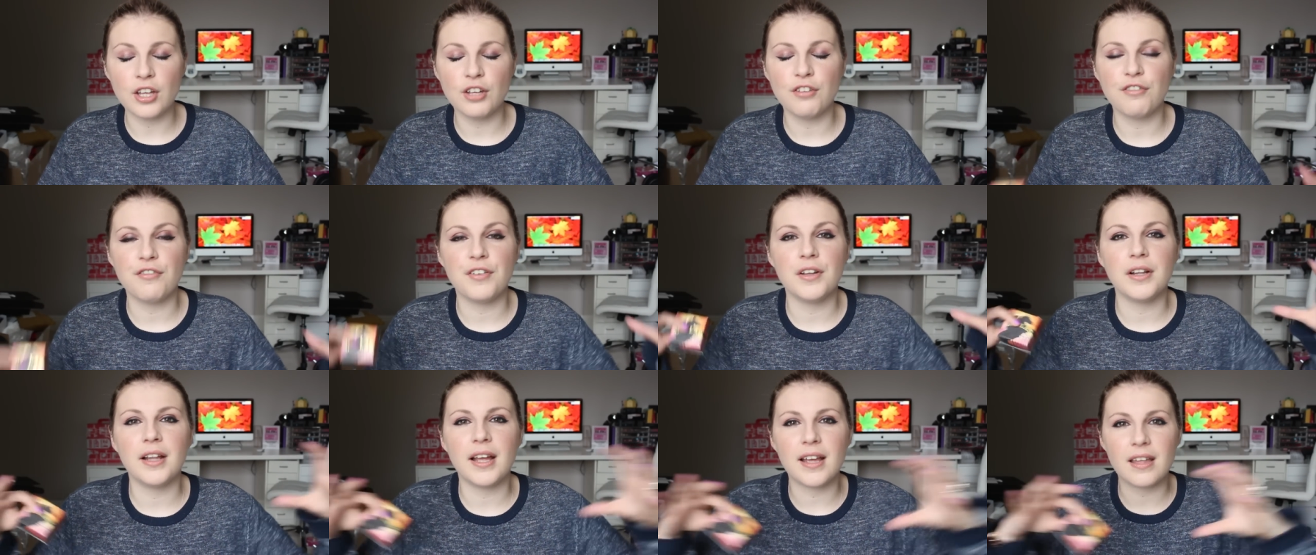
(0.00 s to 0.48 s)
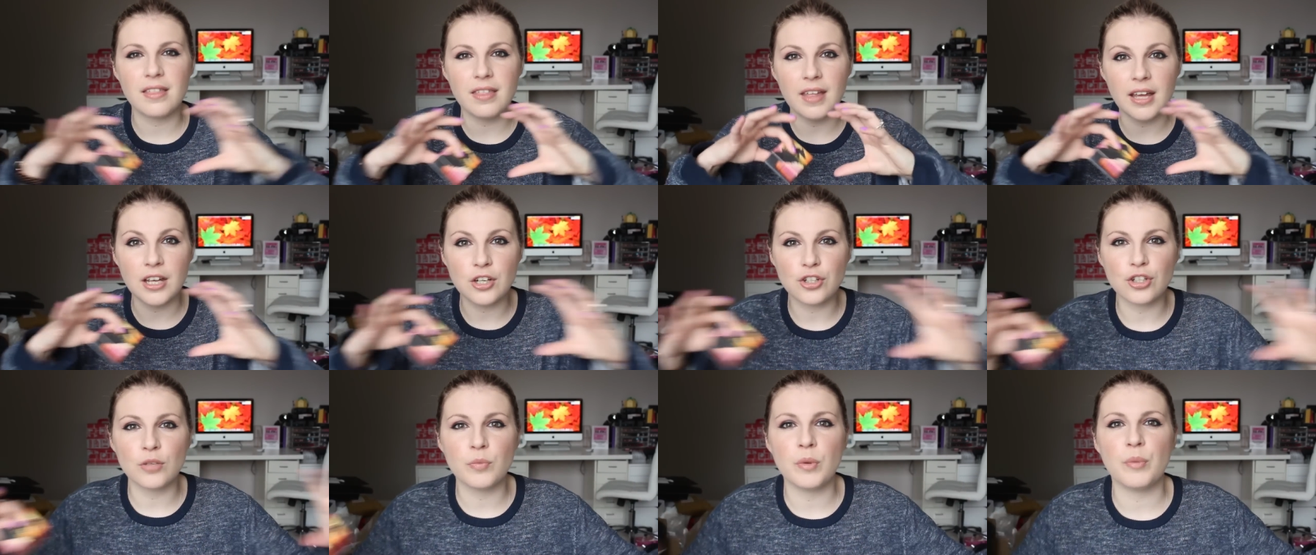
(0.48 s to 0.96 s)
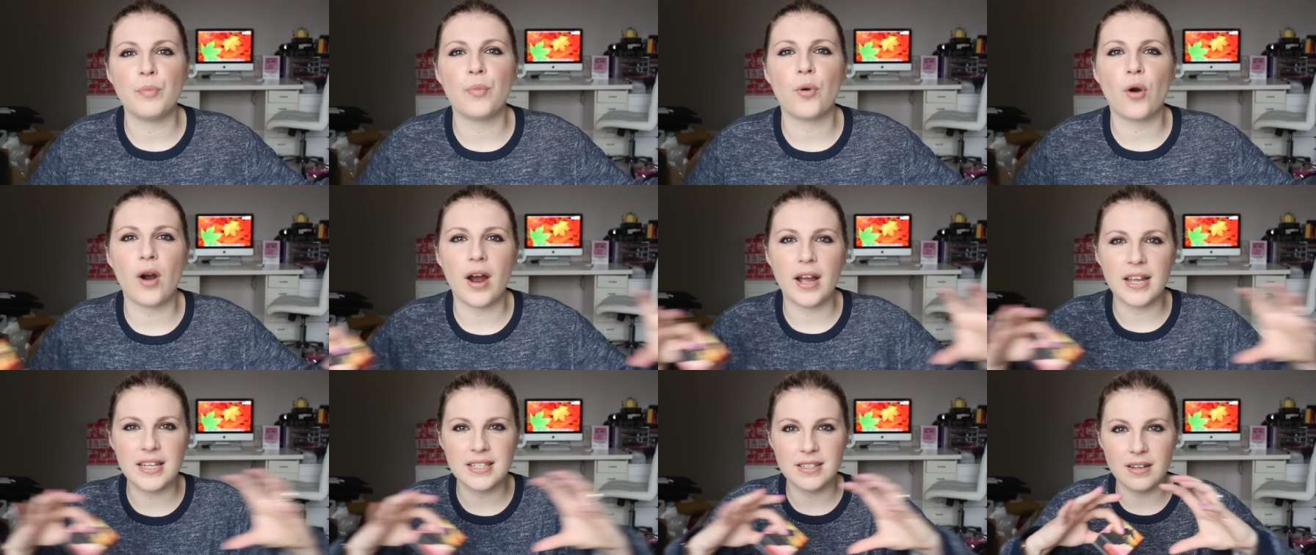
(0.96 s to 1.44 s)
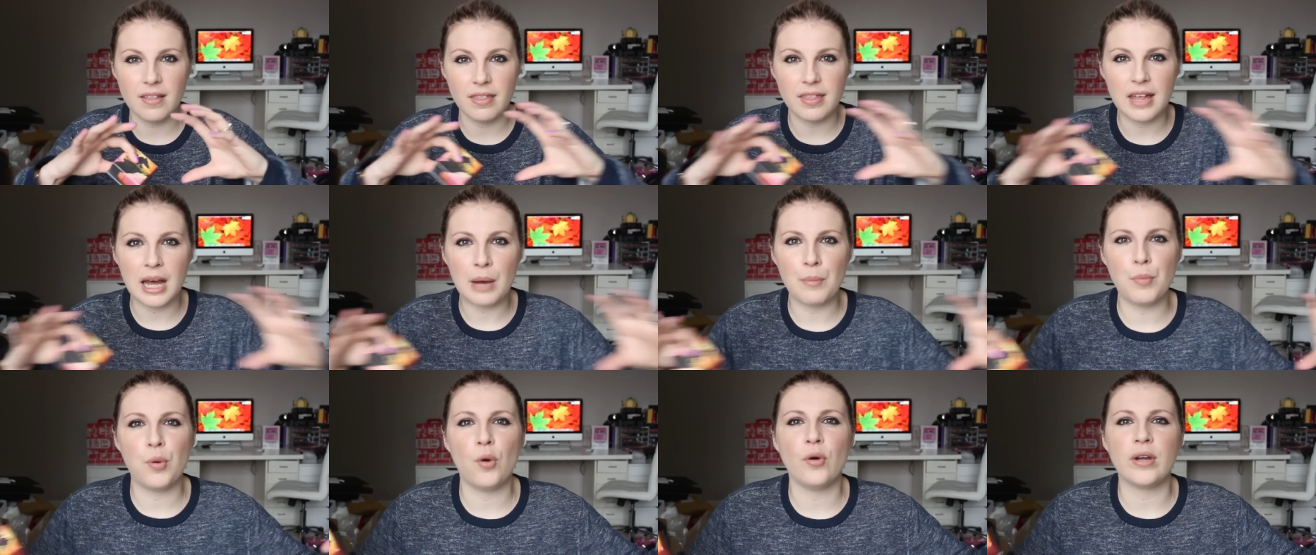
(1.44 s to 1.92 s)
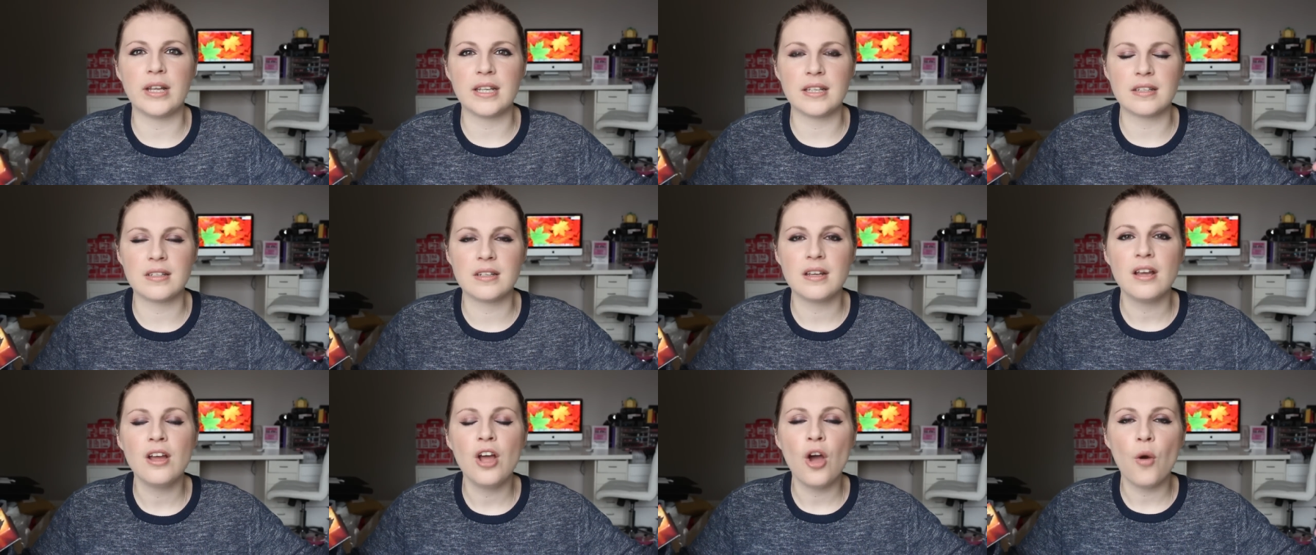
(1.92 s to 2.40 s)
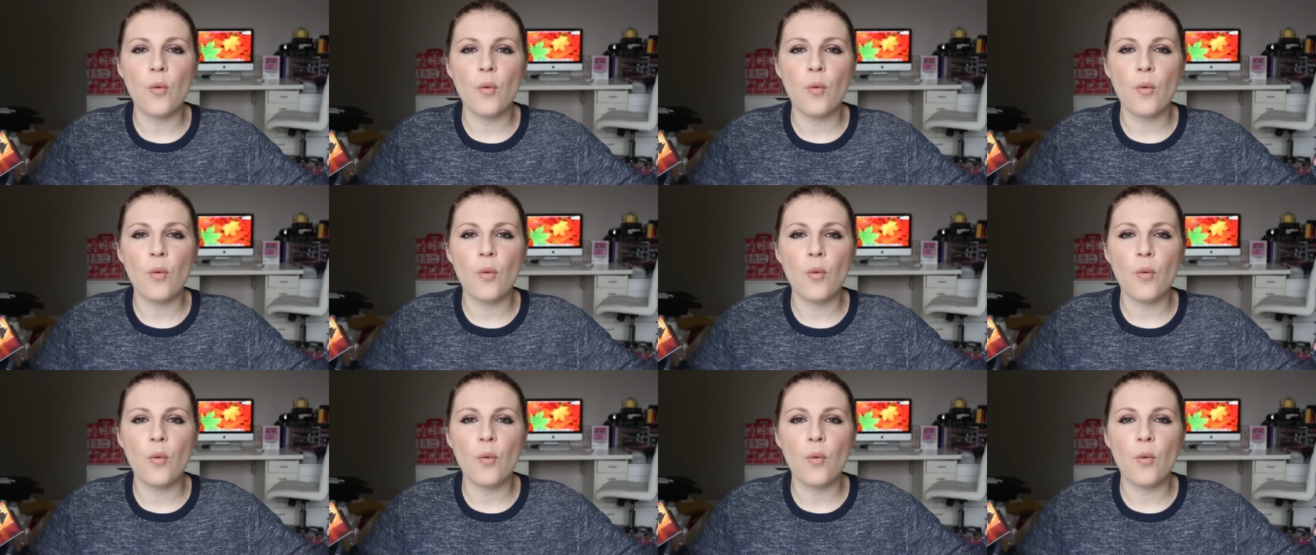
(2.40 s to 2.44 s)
you feel like they should be priced at that point.